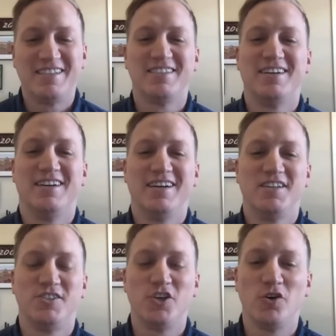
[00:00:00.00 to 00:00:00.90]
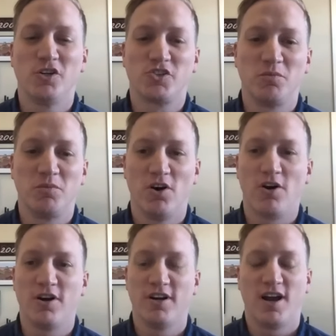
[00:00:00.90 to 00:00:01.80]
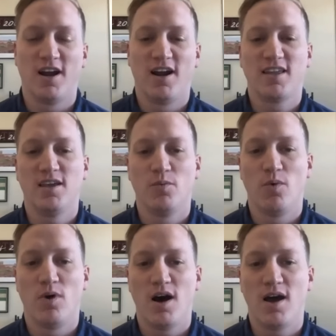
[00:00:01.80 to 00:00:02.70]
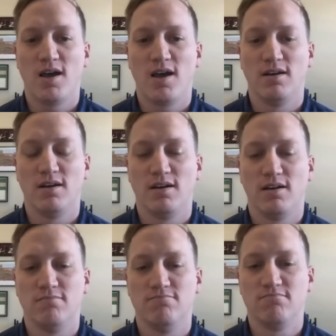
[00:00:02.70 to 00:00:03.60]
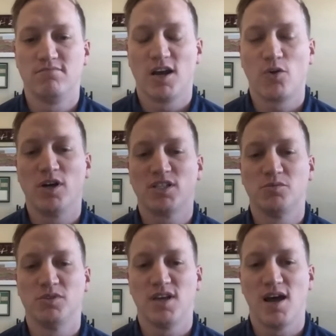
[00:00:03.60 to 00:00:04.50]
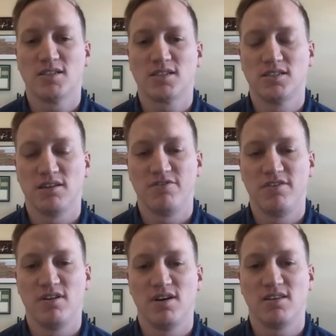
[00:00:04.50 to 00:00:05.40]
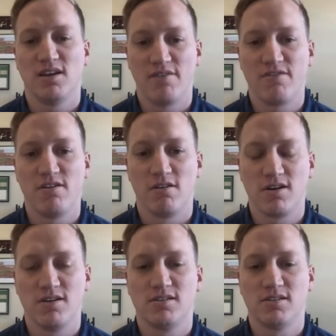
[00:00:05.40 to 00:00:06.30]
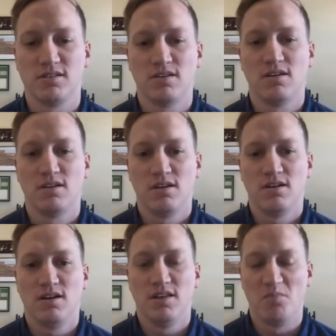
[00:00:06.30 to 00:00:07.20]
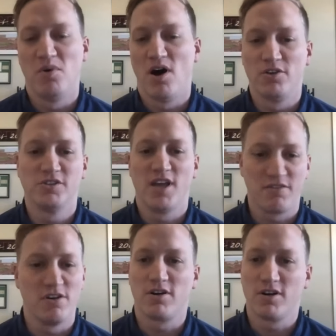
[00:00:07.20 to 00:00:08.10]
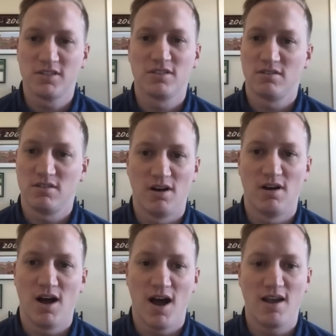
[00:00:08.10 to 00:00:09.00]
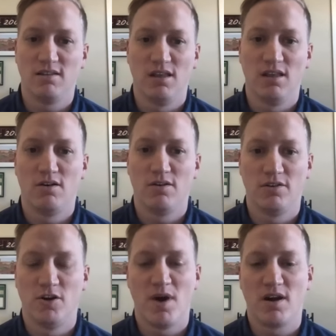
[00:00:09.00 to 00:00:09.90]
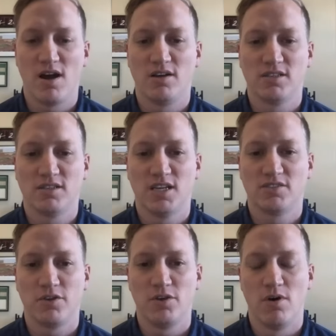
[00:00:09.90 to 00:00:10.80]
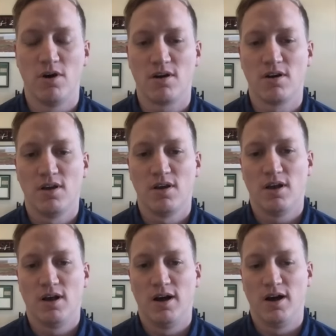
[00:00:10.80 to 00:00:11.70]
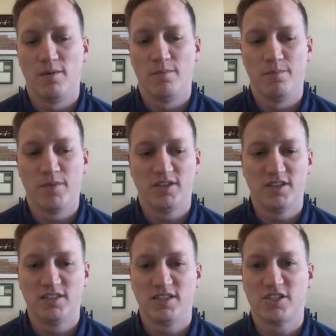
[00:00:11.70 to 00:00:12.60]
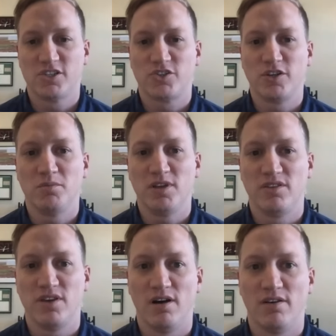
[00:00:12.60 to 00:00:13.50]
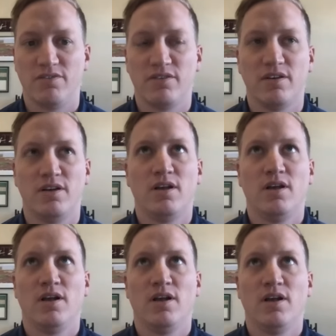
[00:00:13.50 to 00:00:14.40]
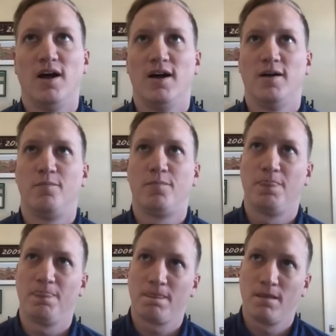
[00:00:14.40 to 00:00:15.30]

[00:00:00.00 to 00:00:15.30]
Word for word: it's uh, it's so extremely hard, and, and I get why uh, that question was asked because I feel like that every artist uh, that bothers every artist, uh, high and low, no matter how successful you are. Um, it's it's extremely tough. Uh,